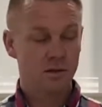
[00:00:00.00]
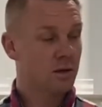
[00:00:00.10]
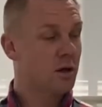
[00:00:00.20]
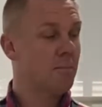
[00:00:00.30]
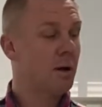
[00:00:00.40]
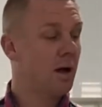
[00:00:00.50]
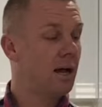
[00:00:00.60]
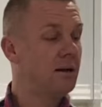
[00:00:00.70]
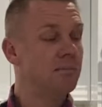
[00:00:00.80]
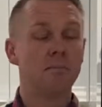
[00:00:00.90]

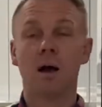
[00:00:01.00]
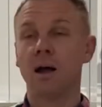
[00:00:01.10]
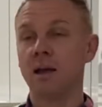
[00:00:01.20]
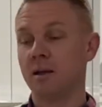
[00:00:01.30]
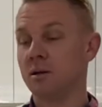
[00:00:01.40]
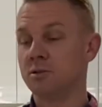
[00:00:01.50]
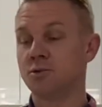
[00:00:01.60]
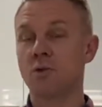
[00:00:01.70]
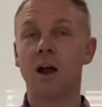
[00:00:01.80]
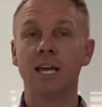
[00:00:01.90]
combine my
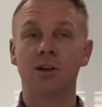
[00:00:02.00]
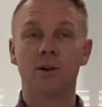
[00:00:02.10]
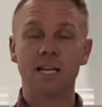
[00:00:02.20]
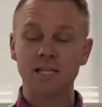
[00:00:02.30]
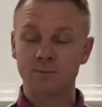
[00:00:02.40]
dry ingredients,